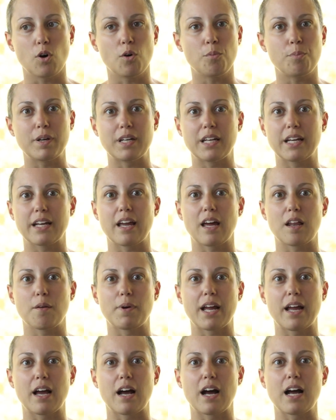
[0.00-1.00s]
open
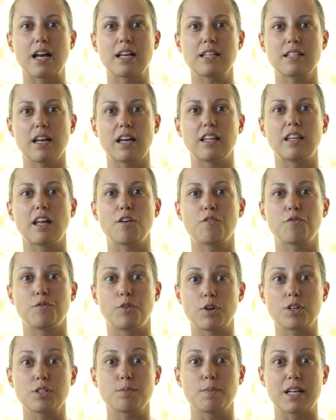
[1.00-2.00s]
again my eyes, and I
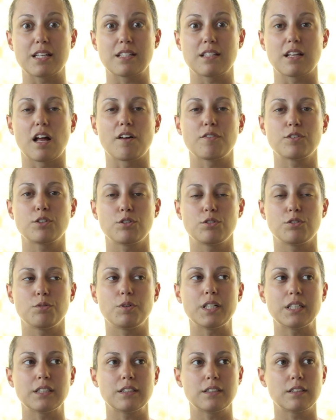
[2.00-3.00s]
forced myself to
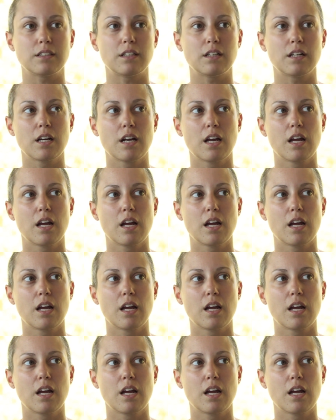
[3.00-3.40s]
do it.